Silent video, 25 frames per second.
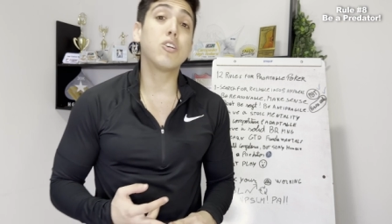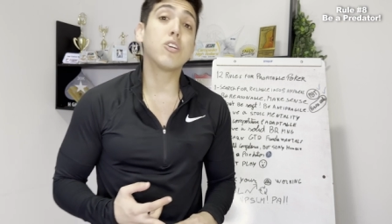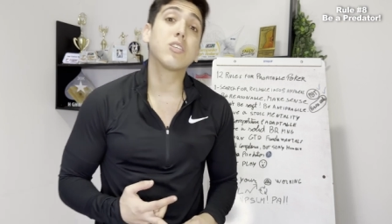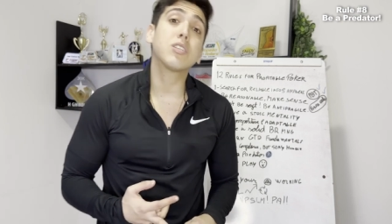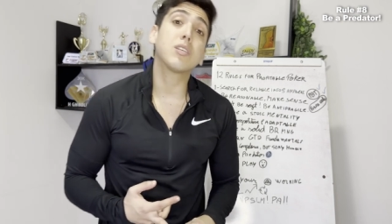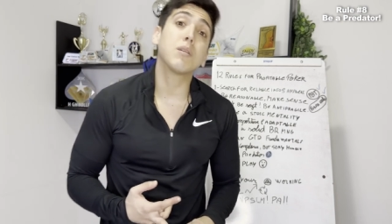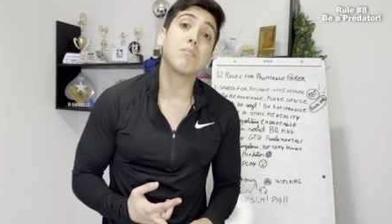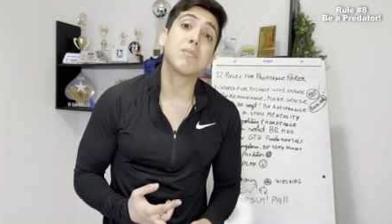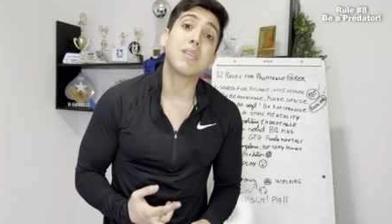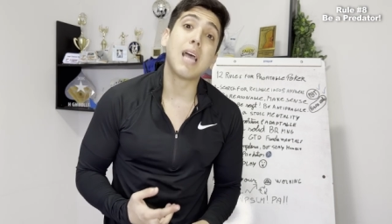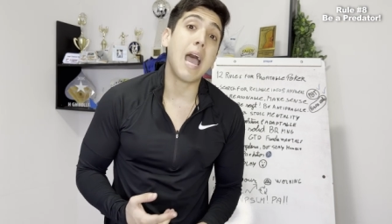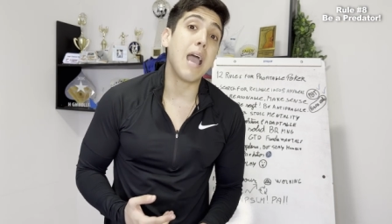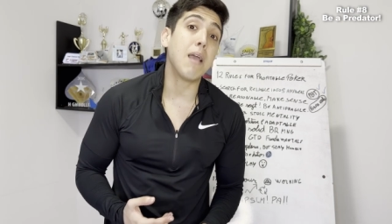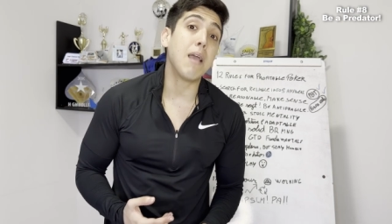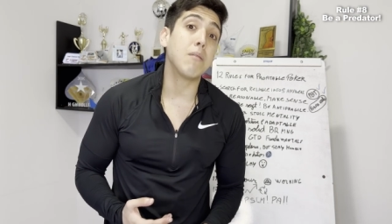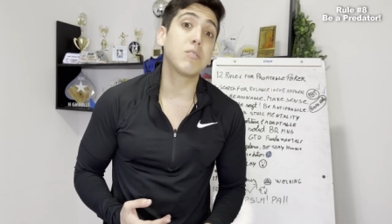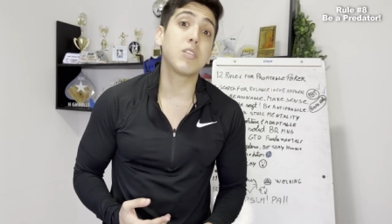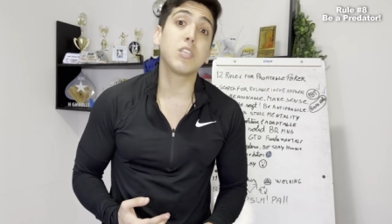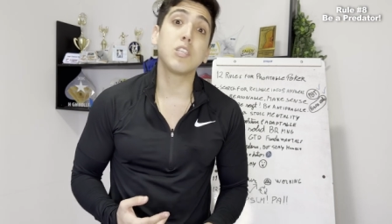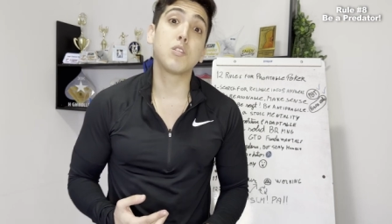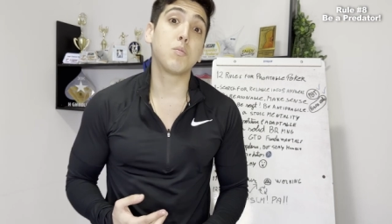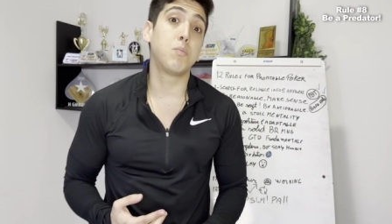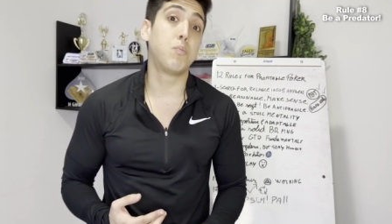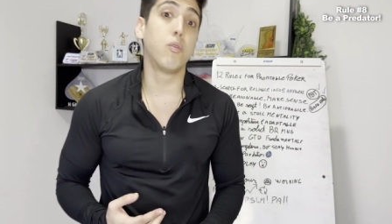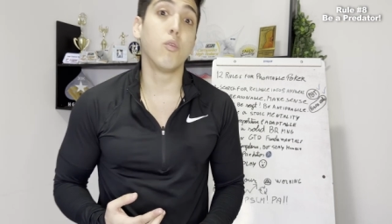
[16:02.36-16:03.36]
sometimes
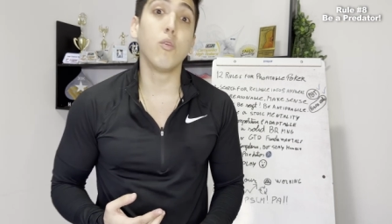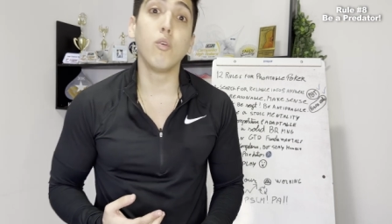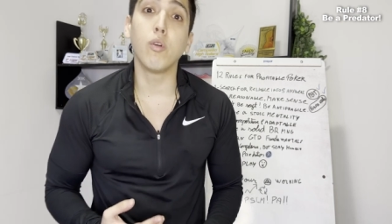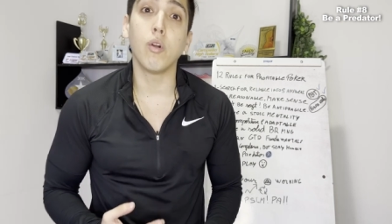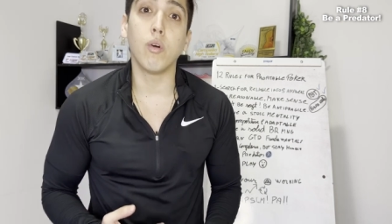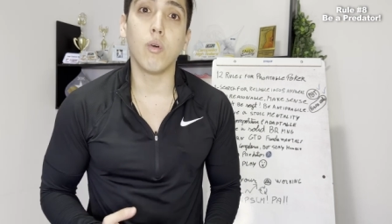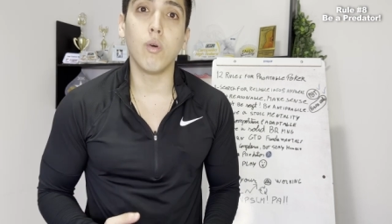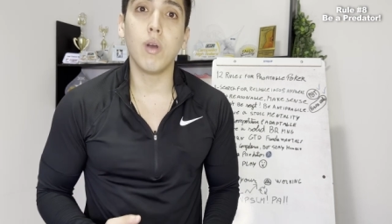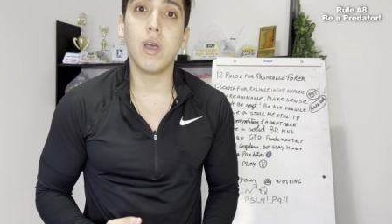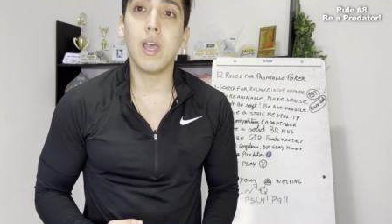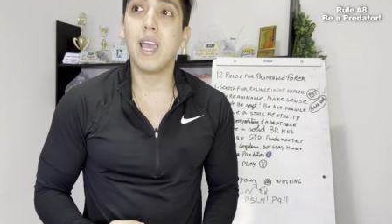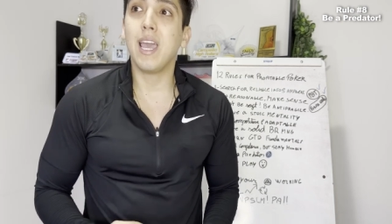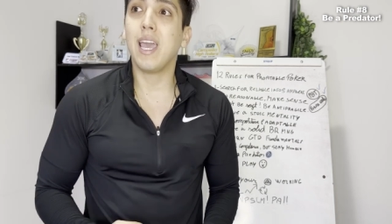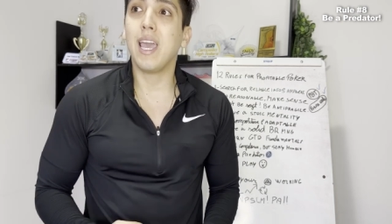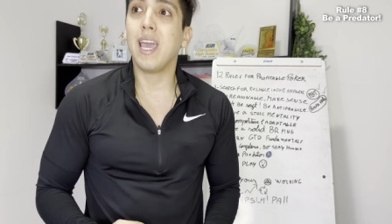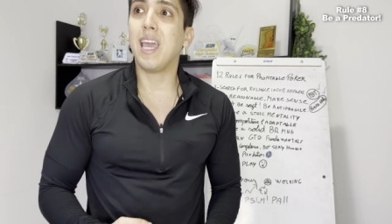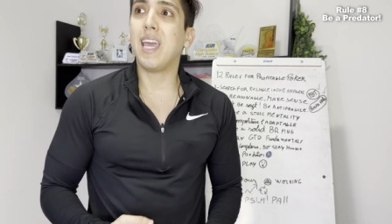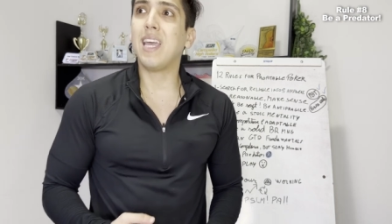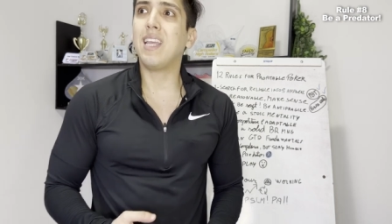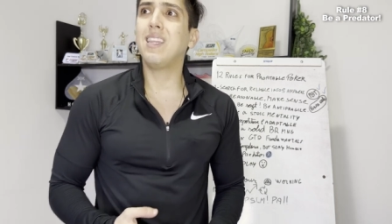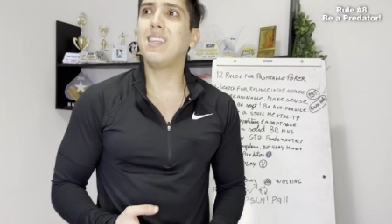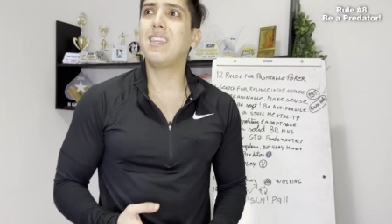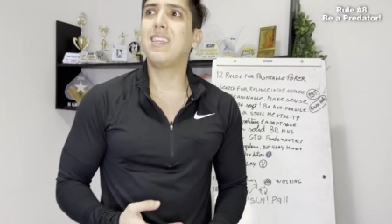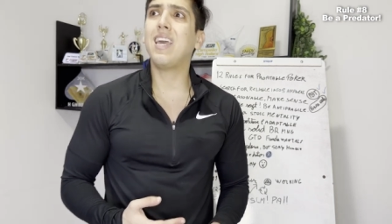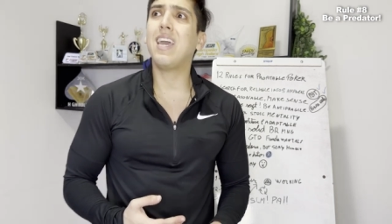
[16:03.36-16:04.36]
is brutal,
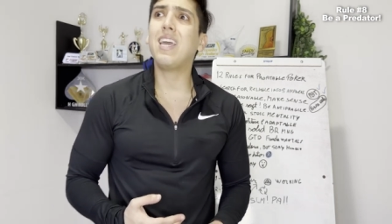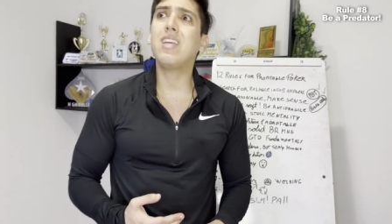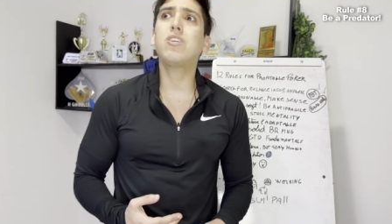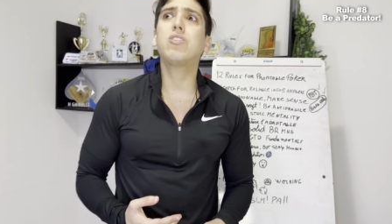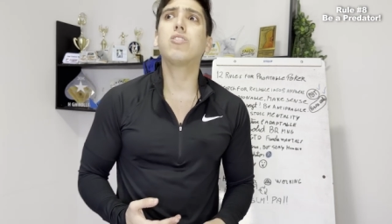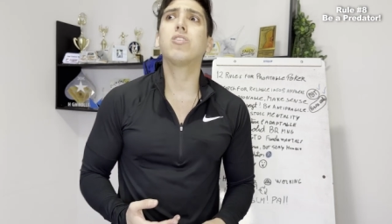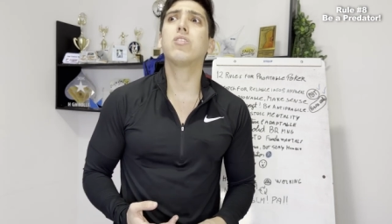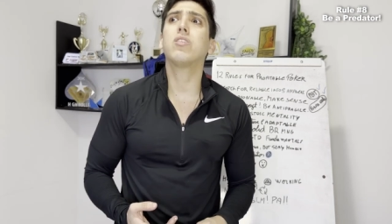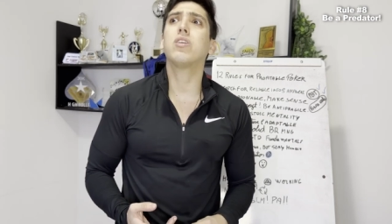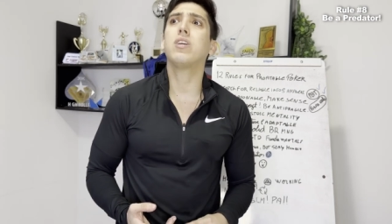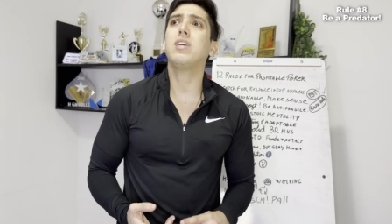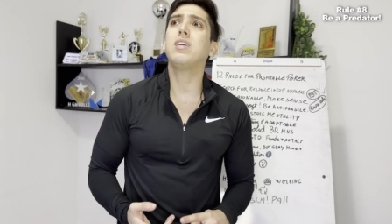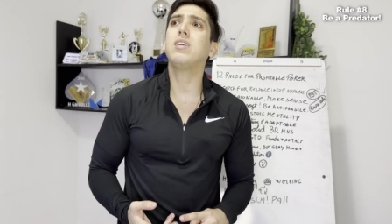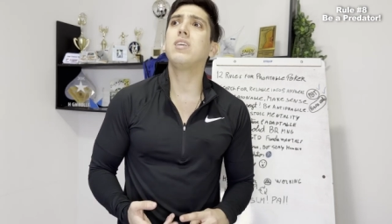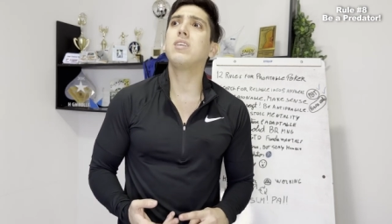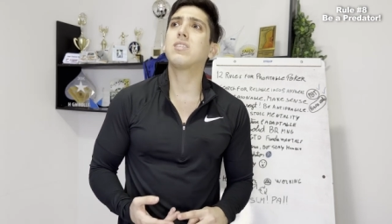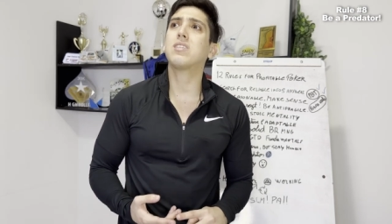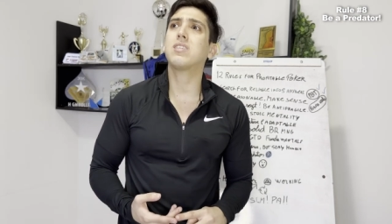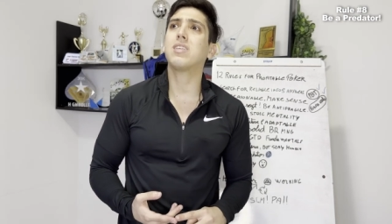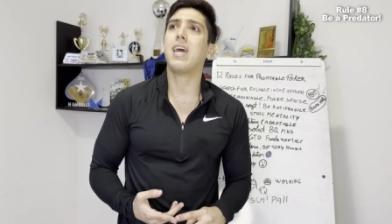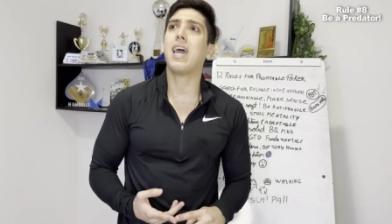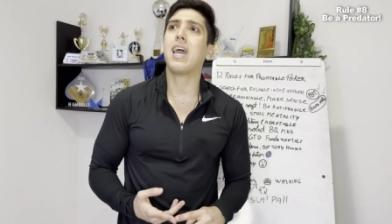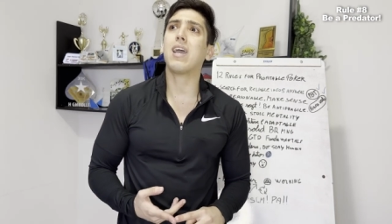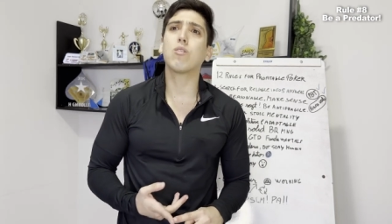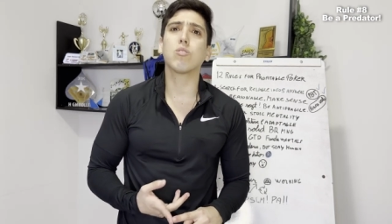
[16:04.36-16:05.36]
and nature
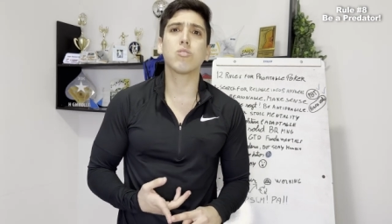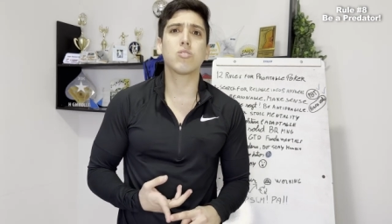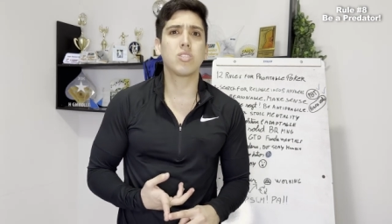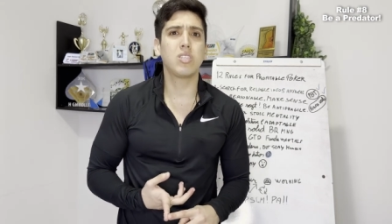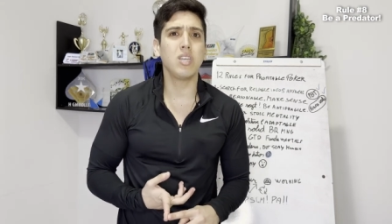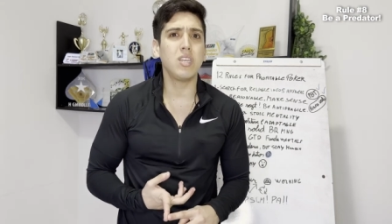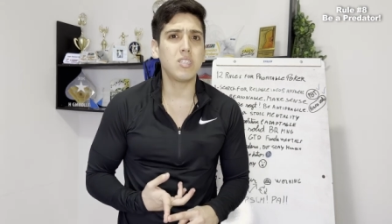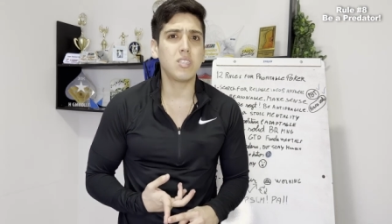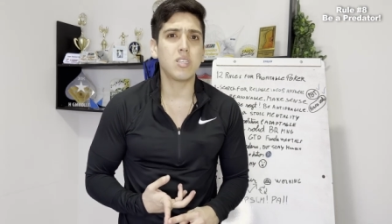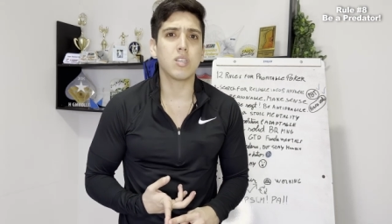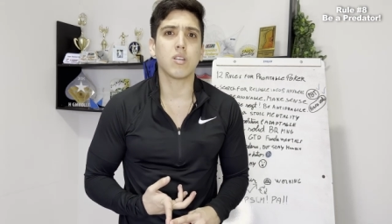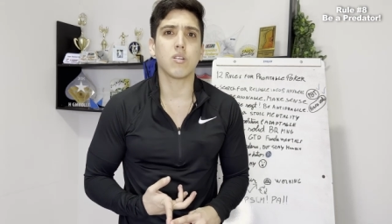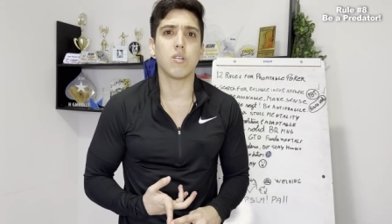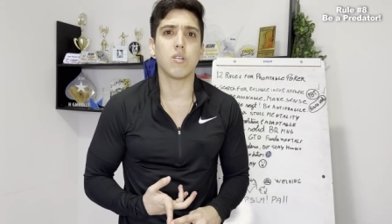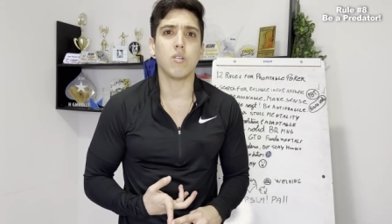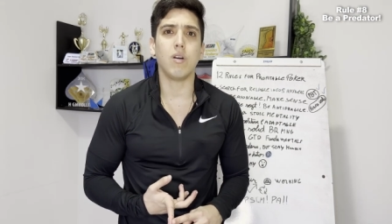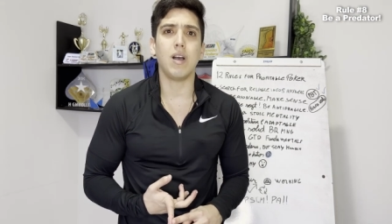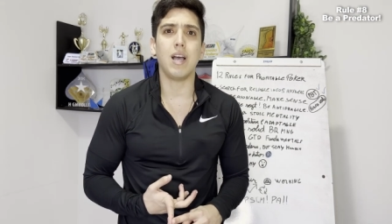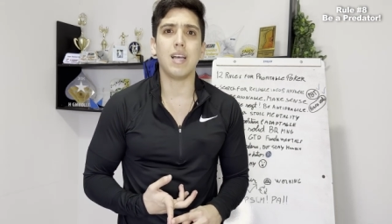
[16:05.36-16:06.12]
is egotistical